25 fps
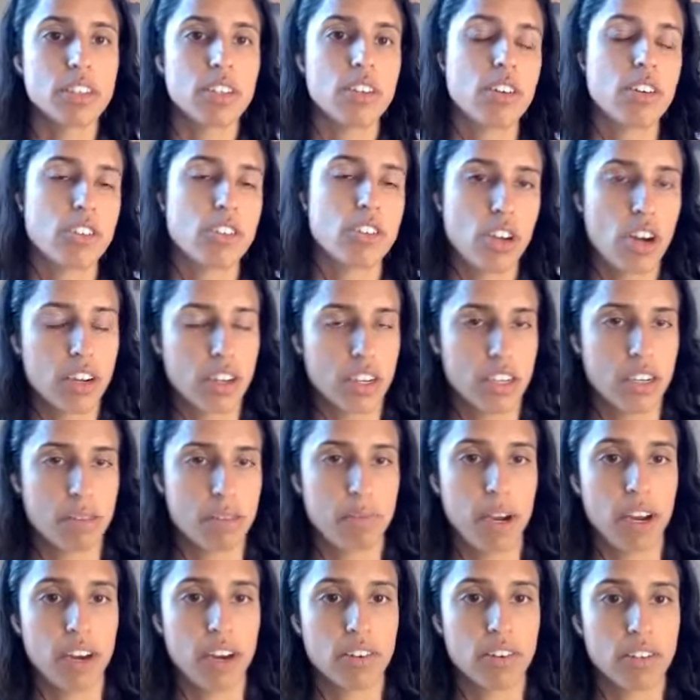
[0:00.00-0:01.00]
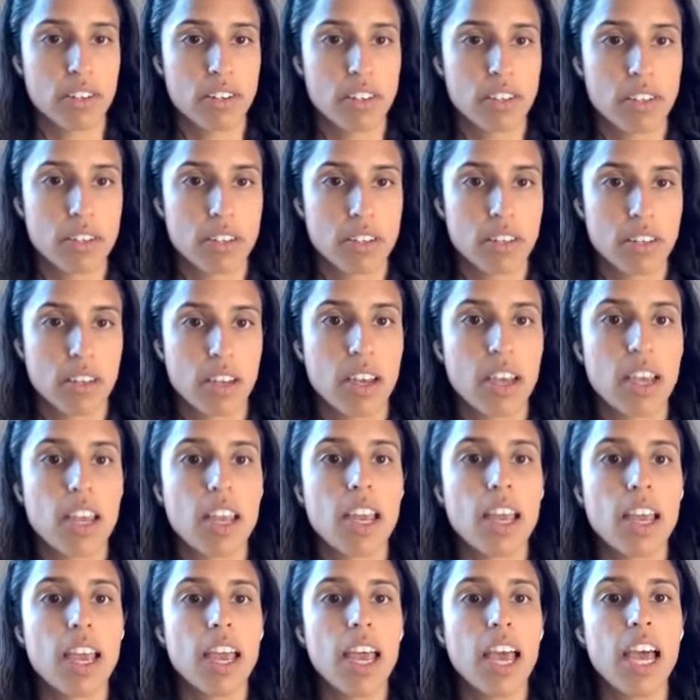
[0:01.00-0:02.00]
still aren't talking to parents.
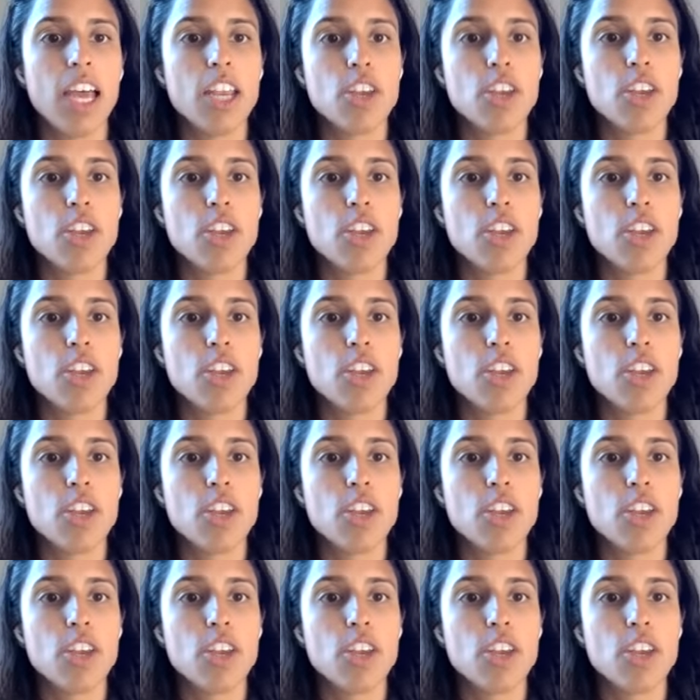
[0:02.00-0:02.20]
Okay.